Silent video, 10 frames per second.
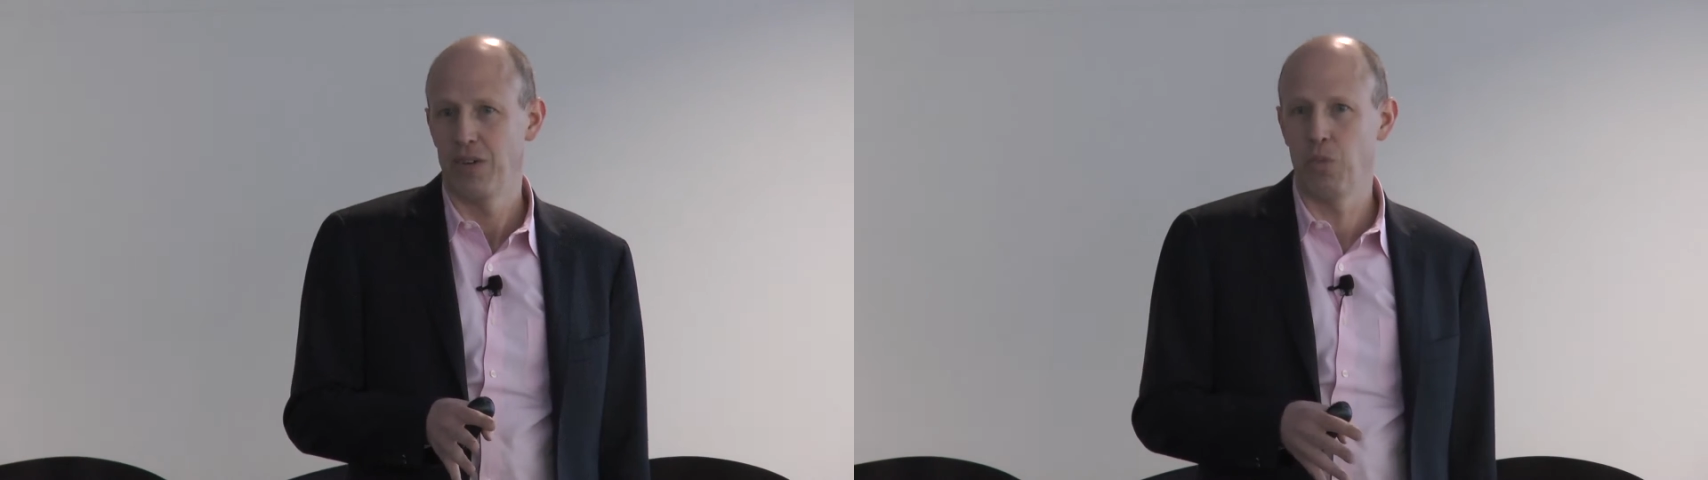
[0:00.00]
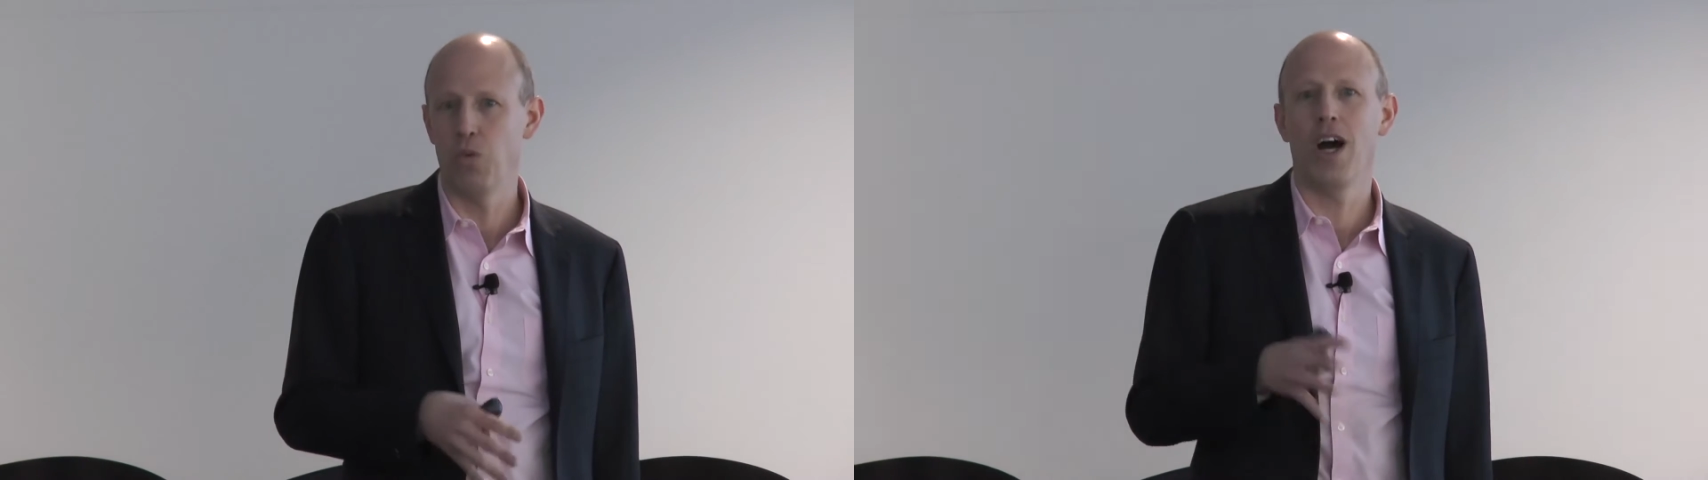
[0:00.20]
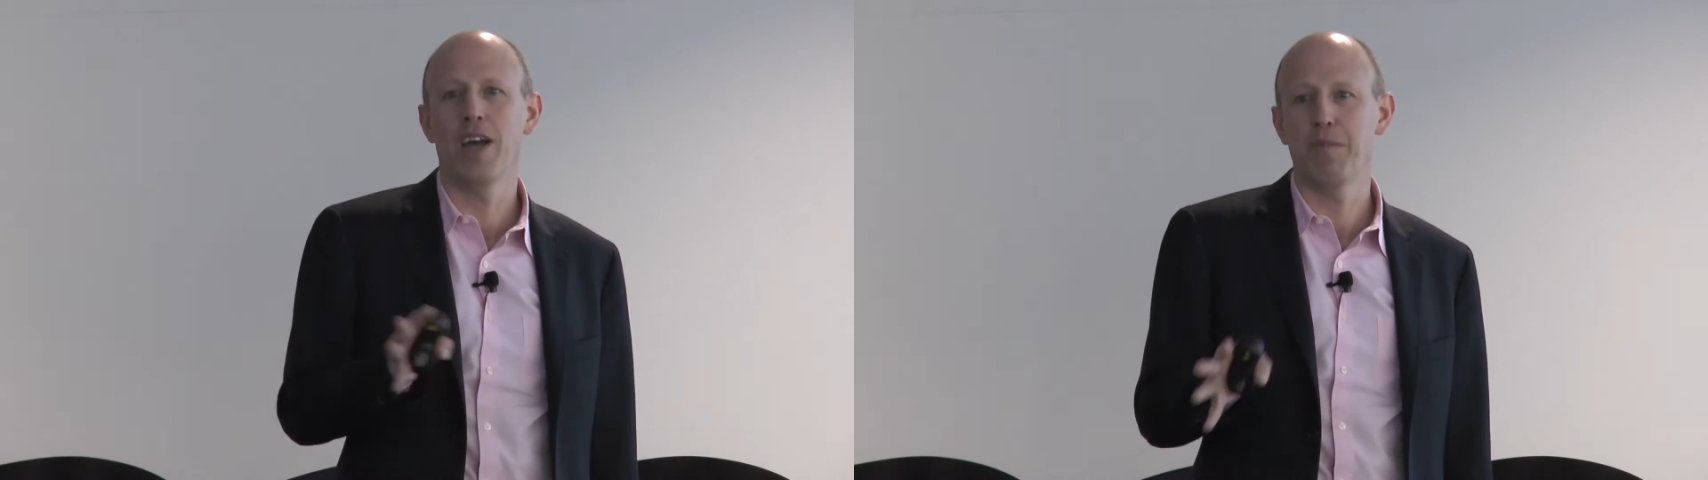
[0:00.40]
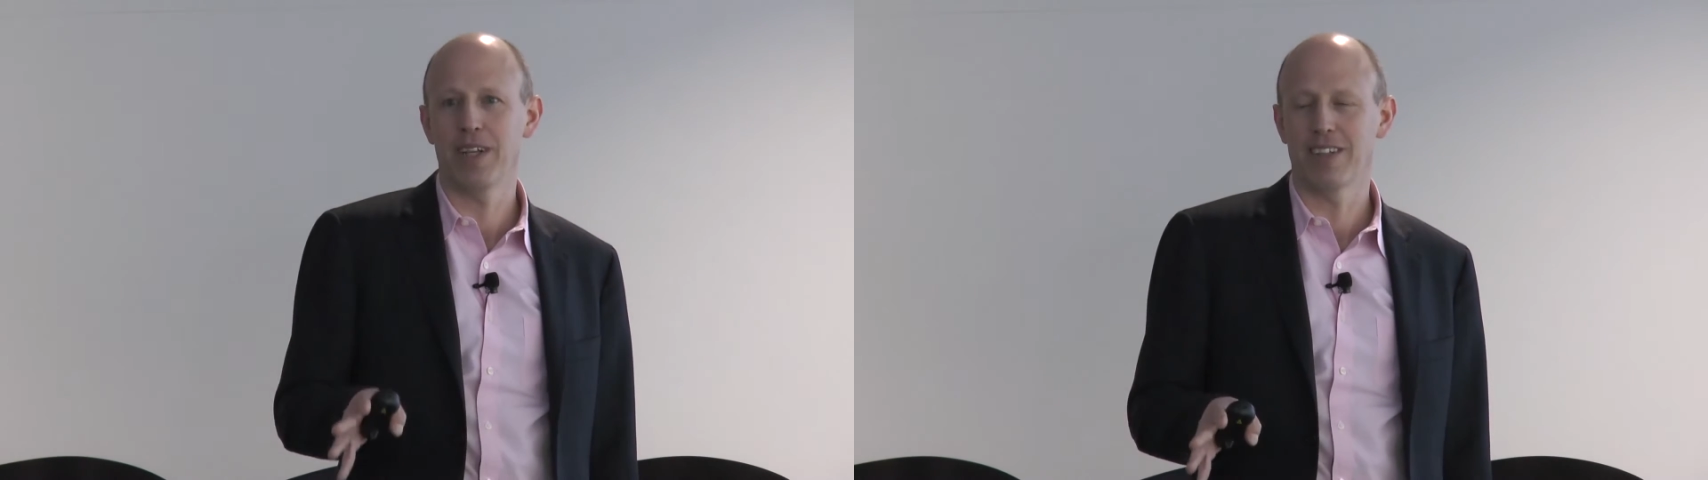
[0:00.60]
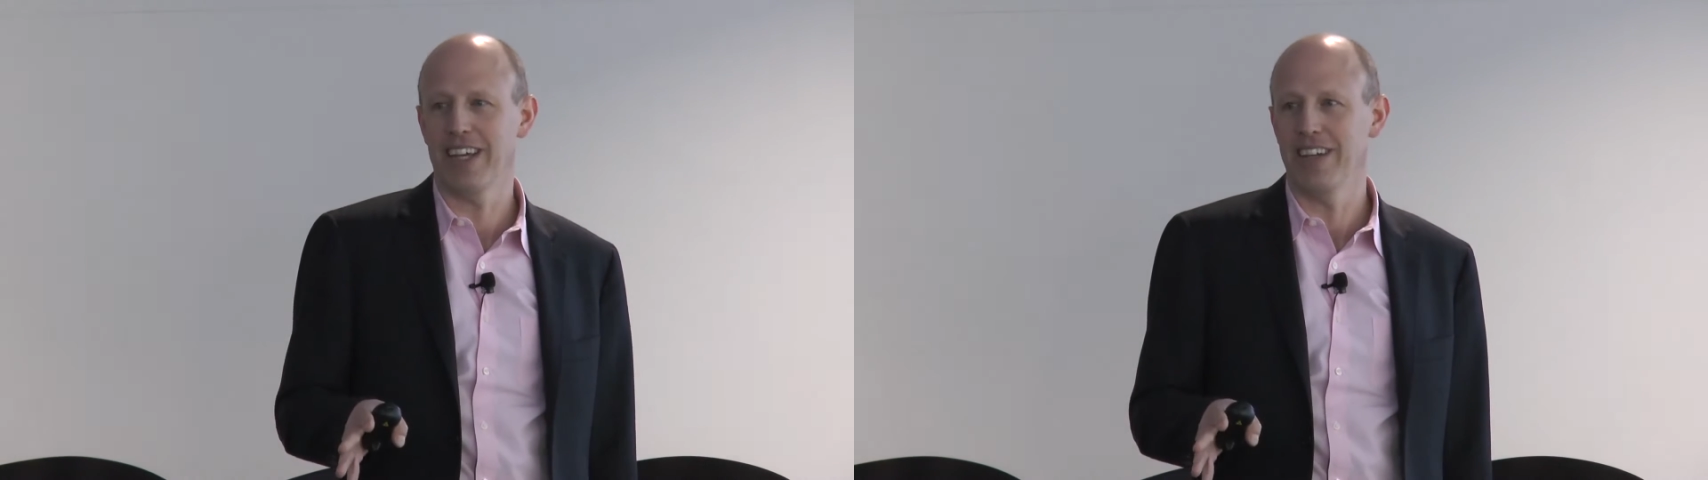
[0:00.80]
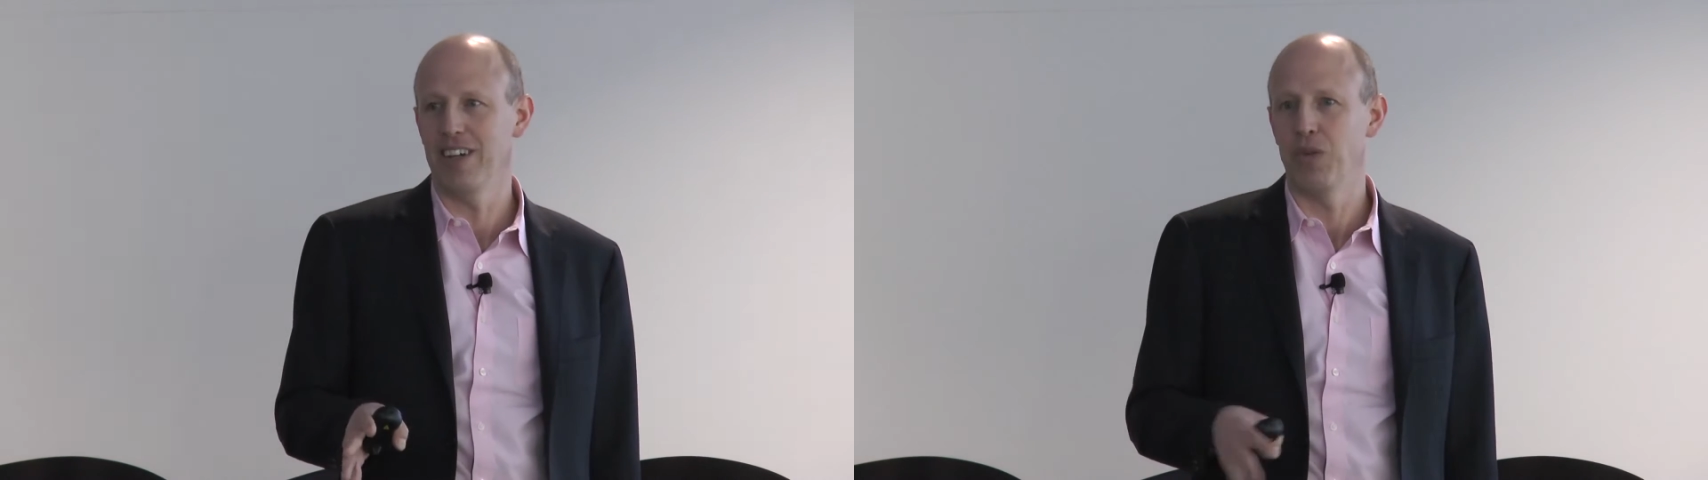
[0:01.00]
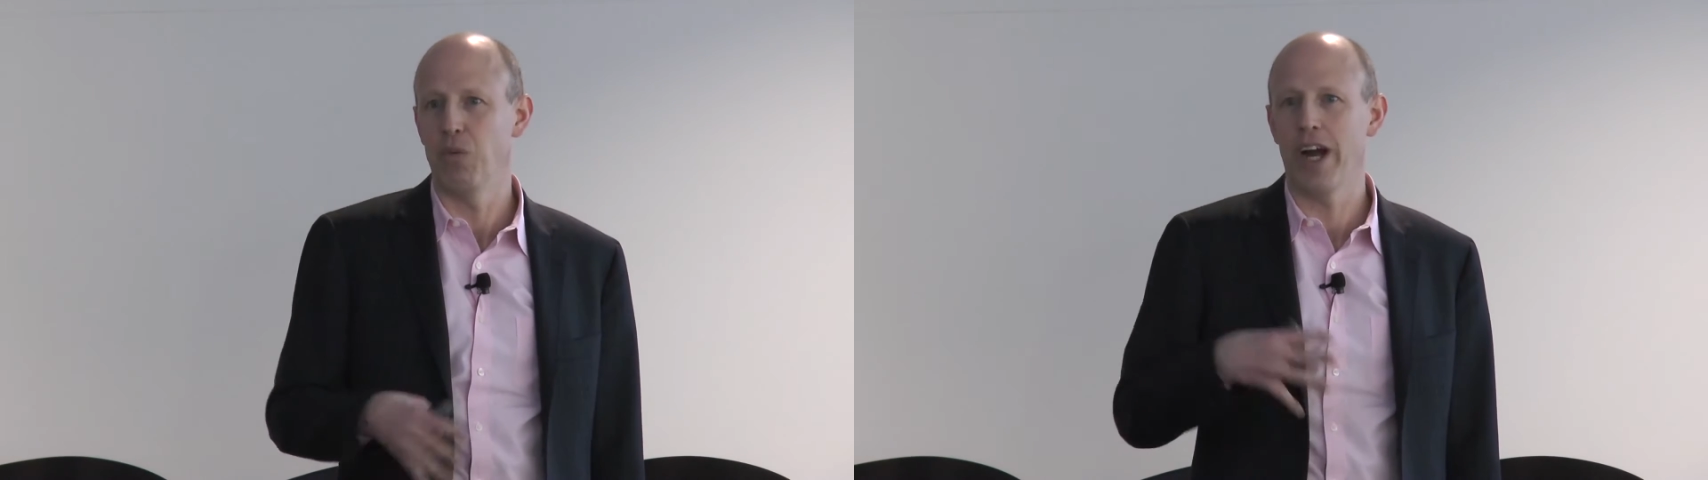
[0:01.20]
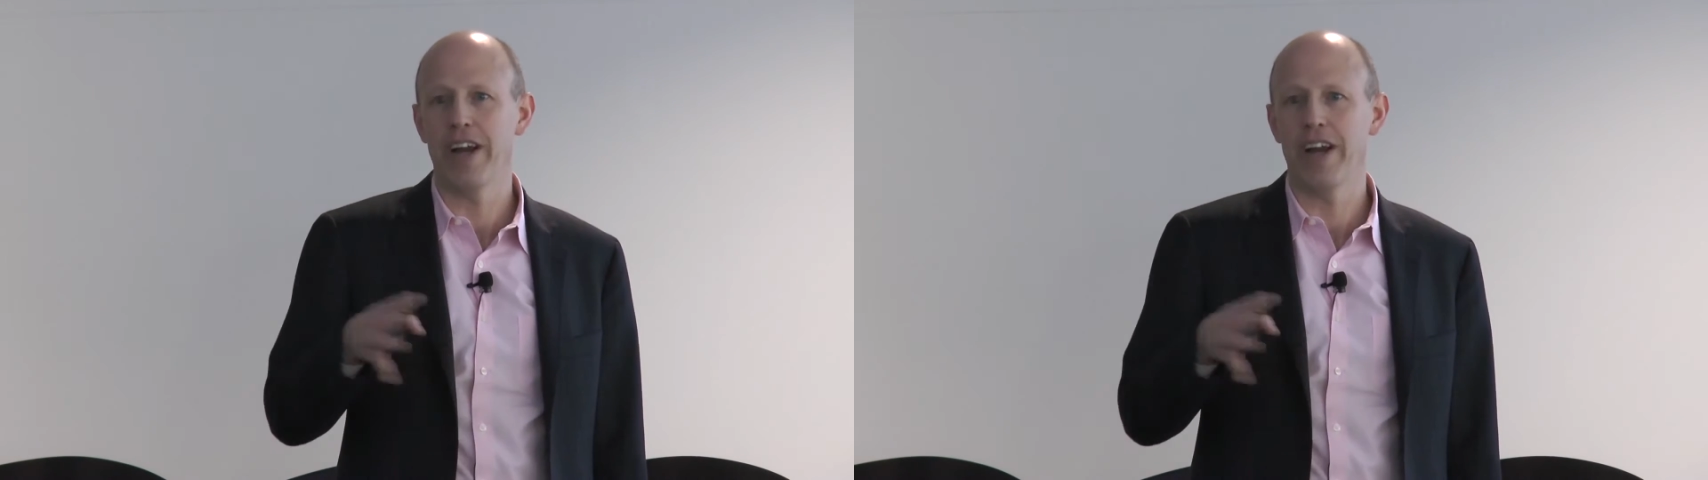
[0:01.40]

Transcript: Why big data? Why